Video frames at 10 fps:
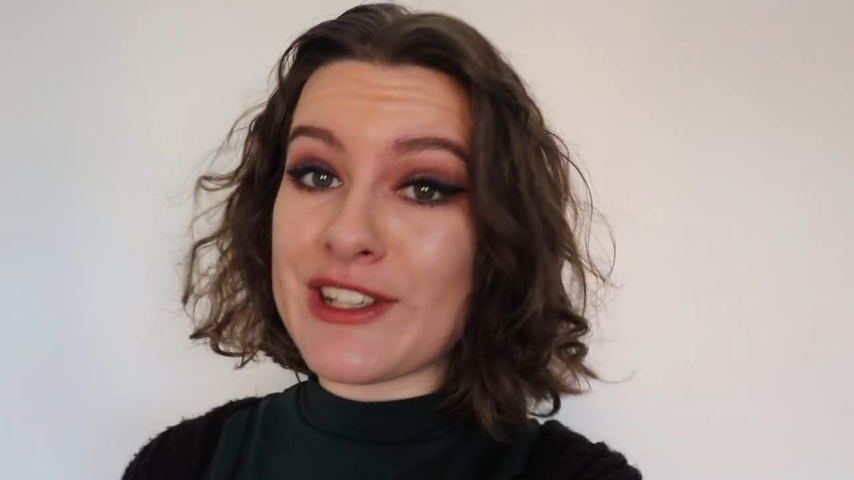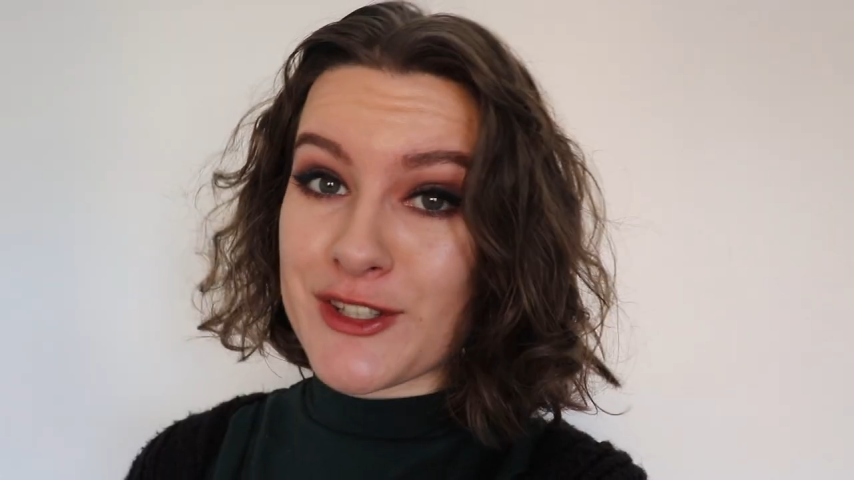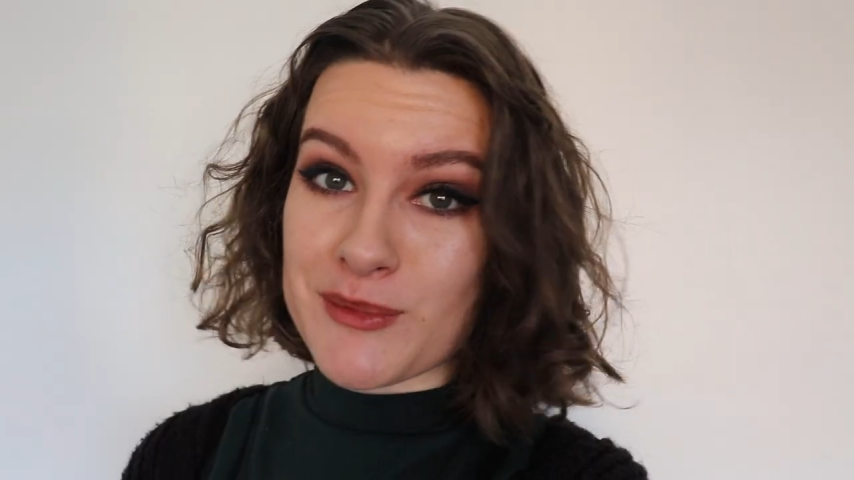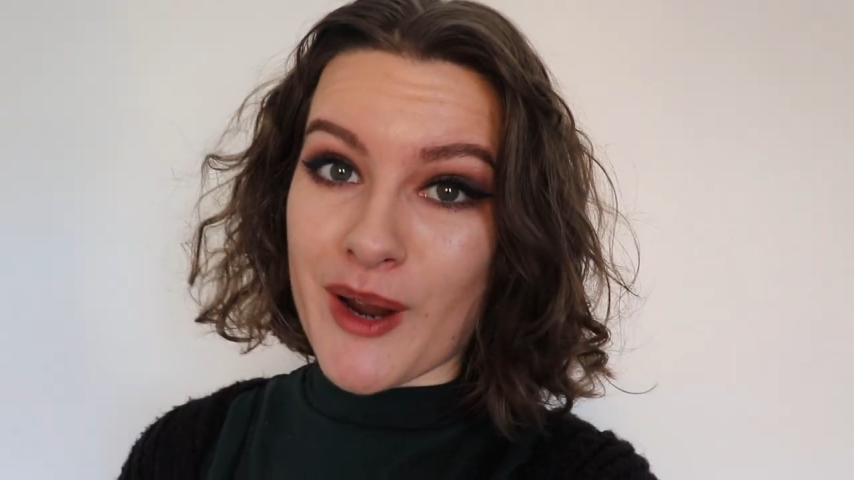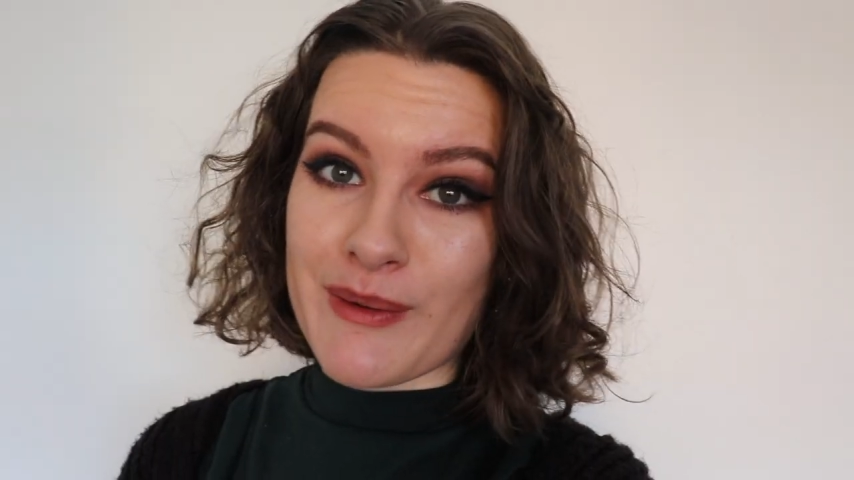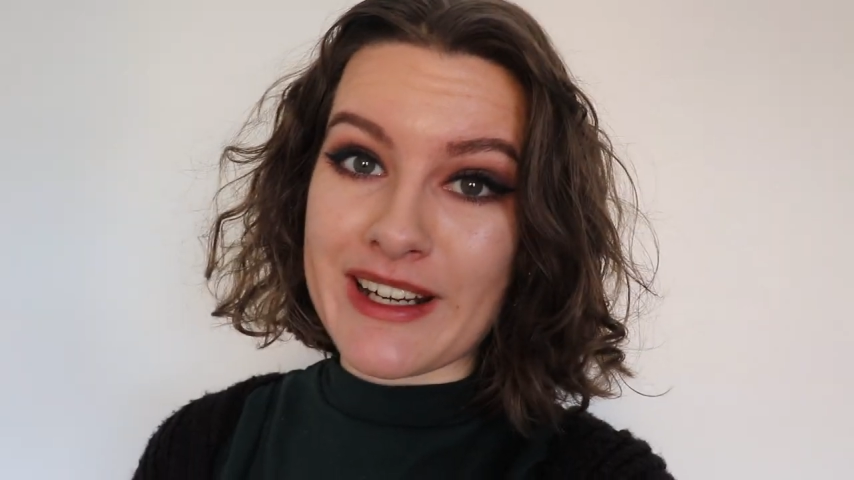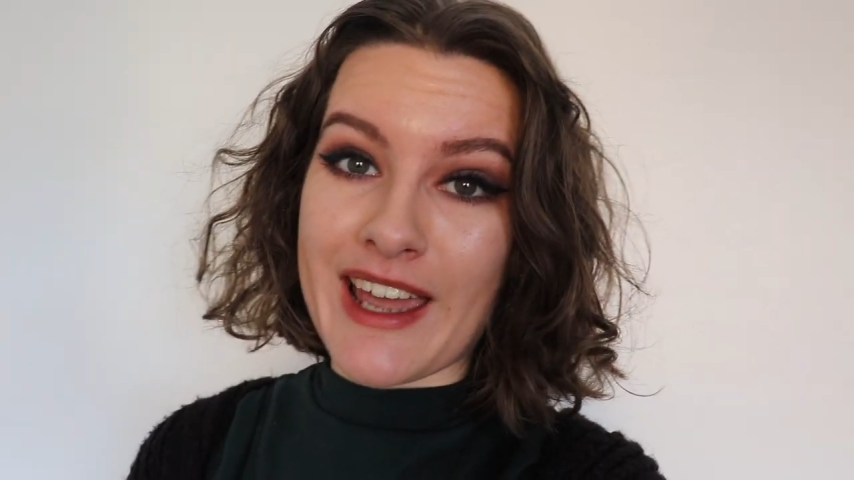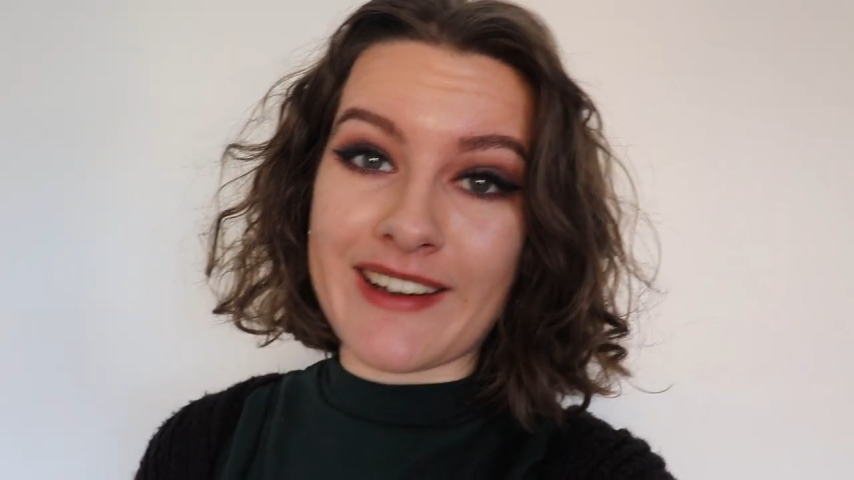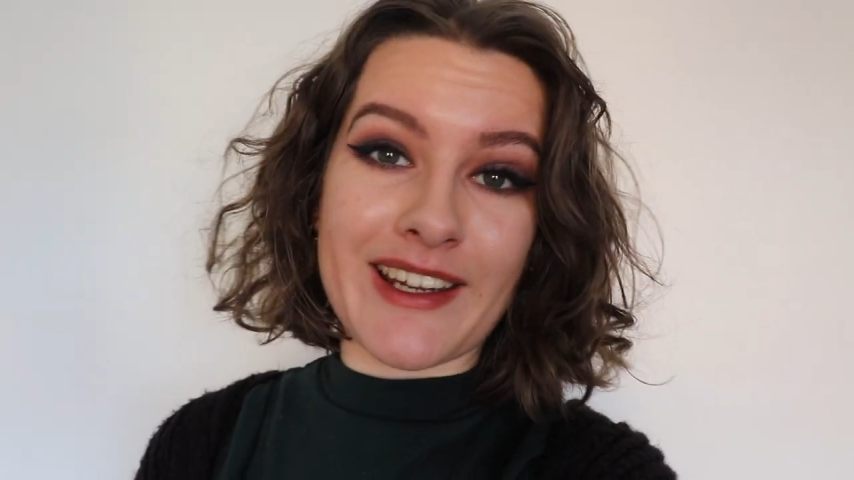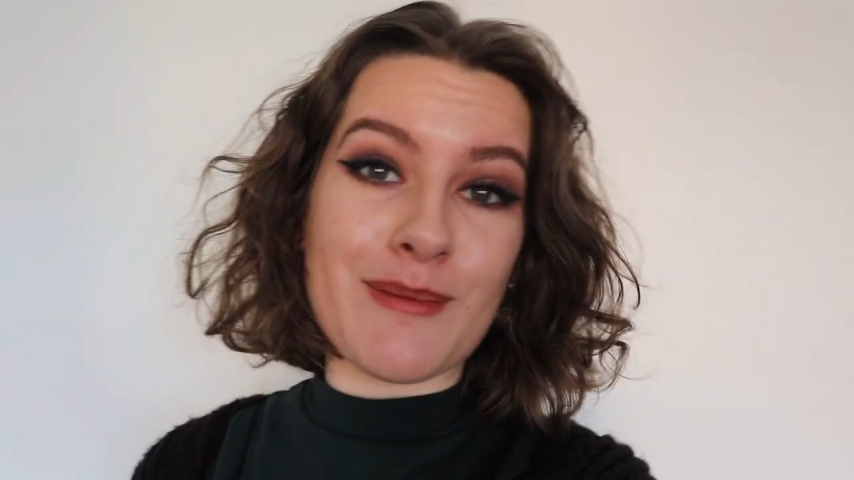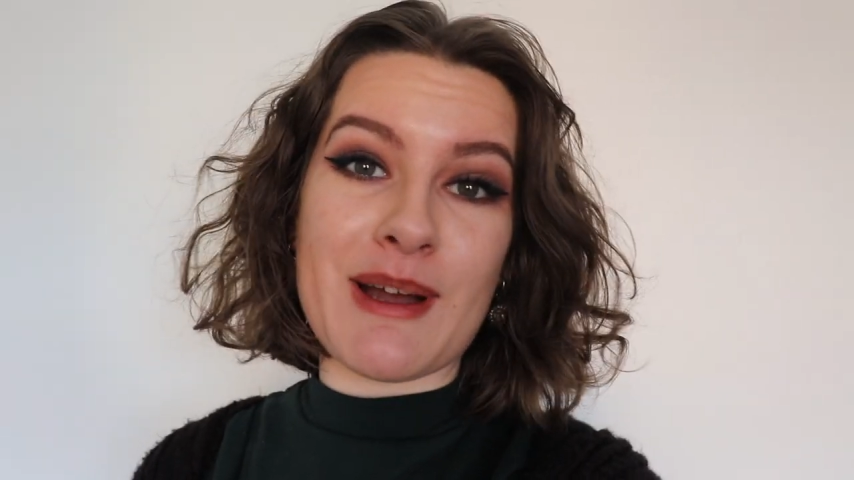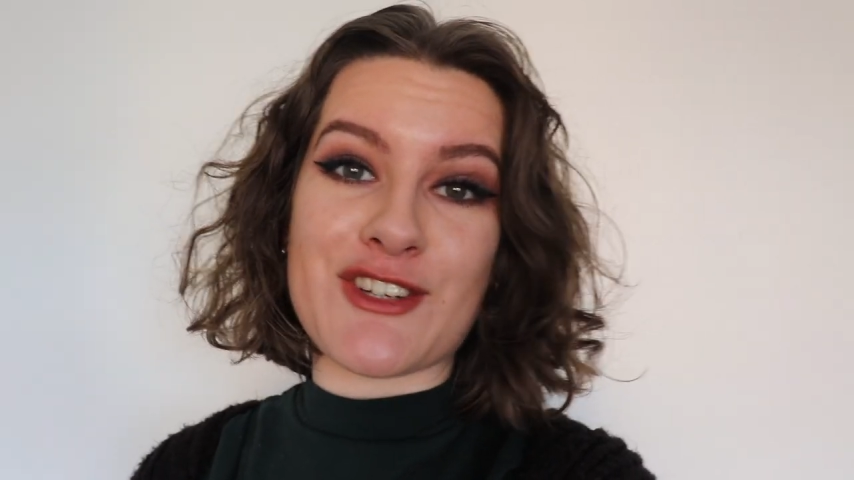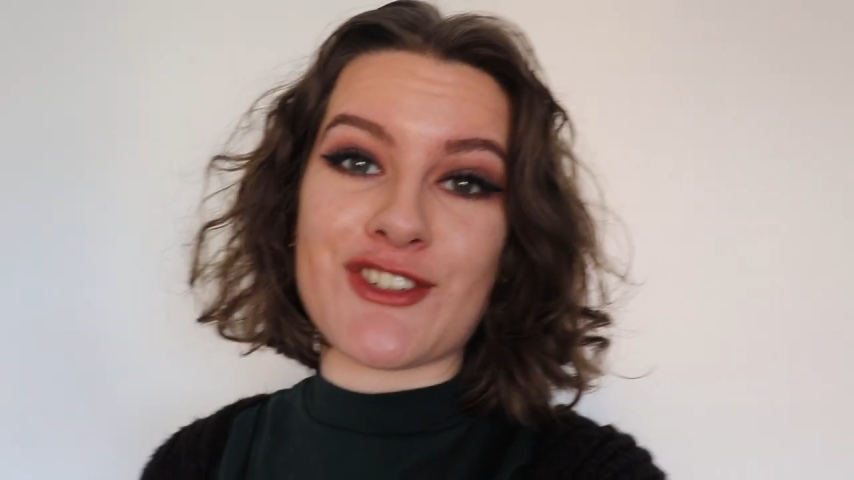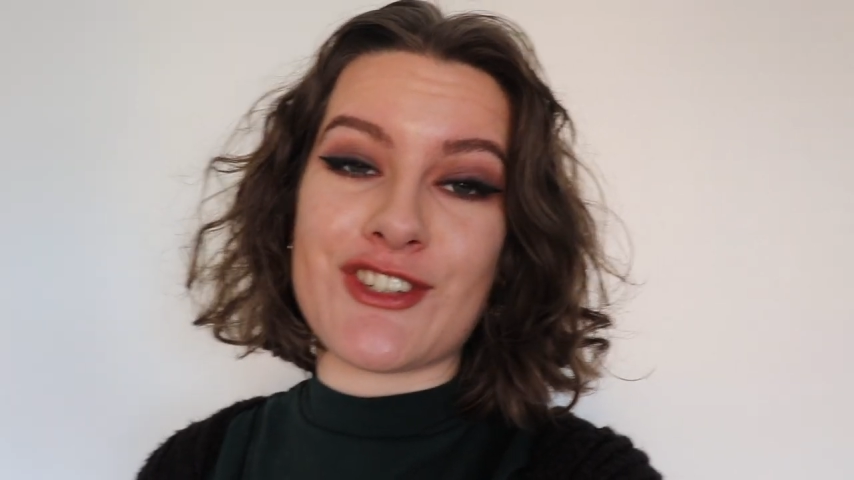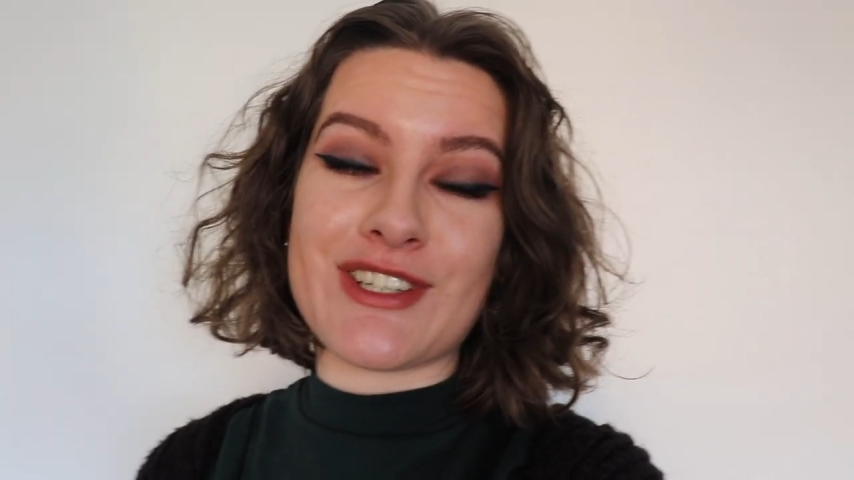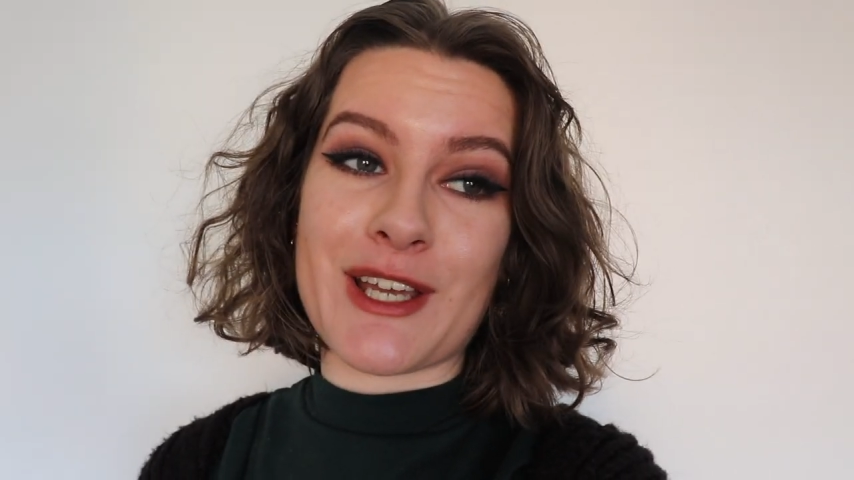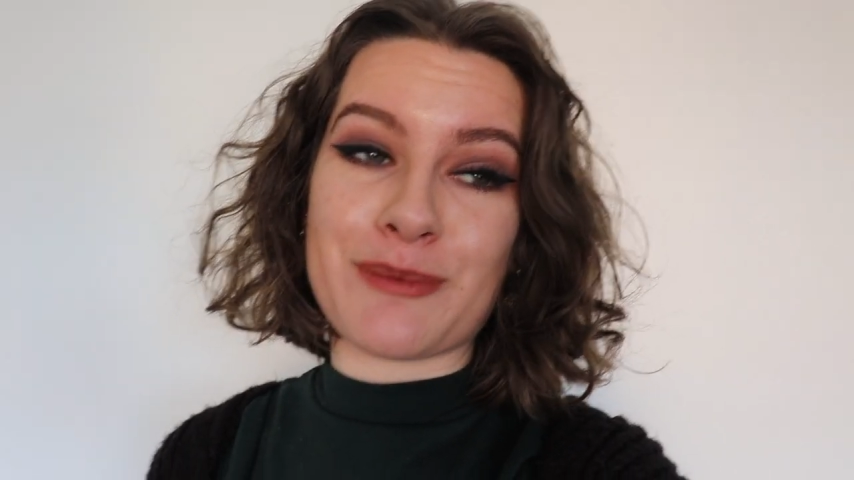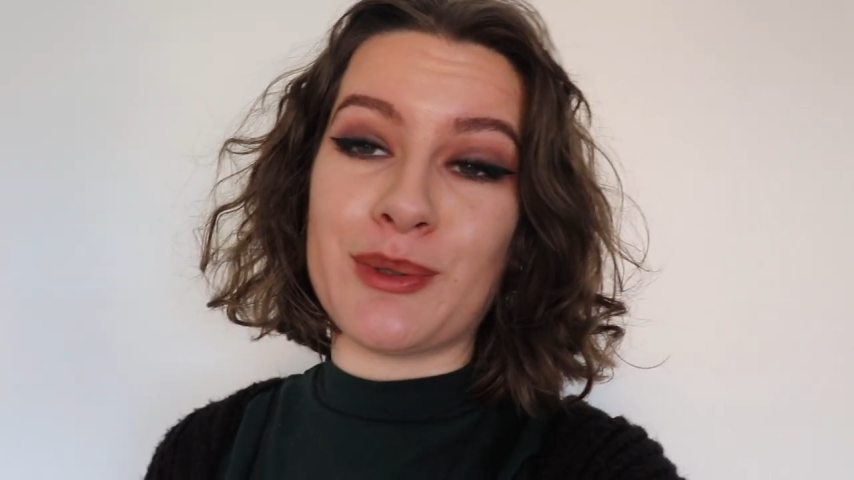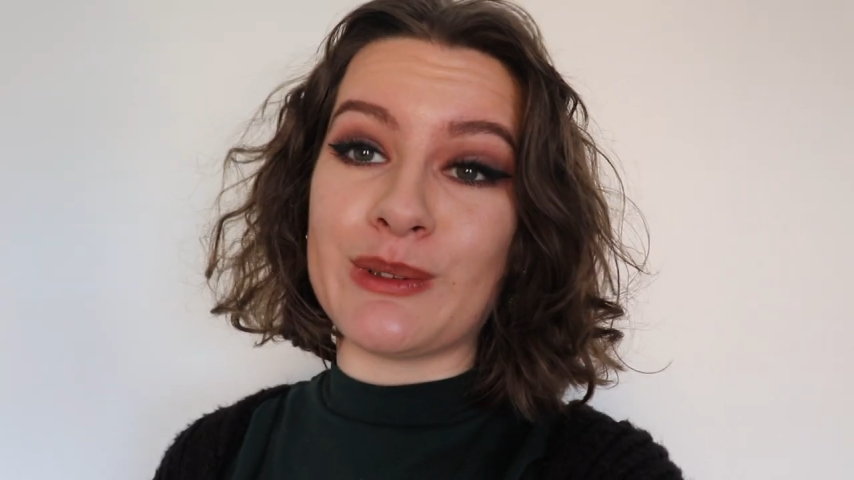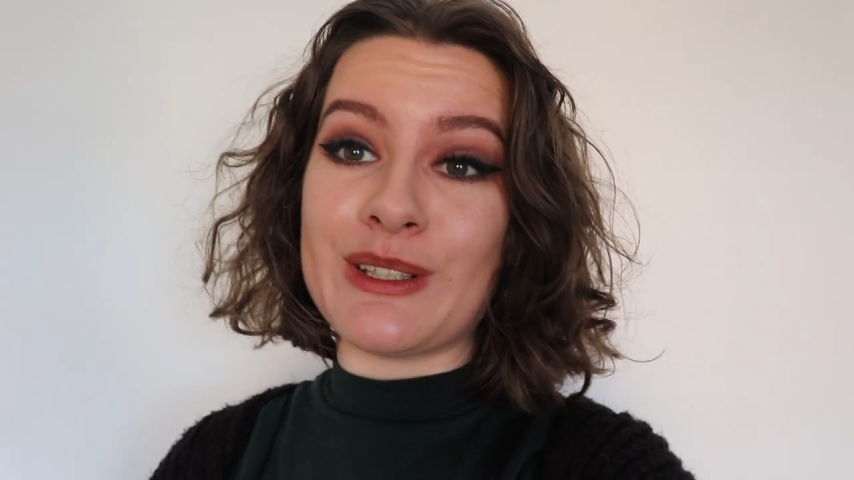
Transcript: ends up going, and I imagine she gets pulled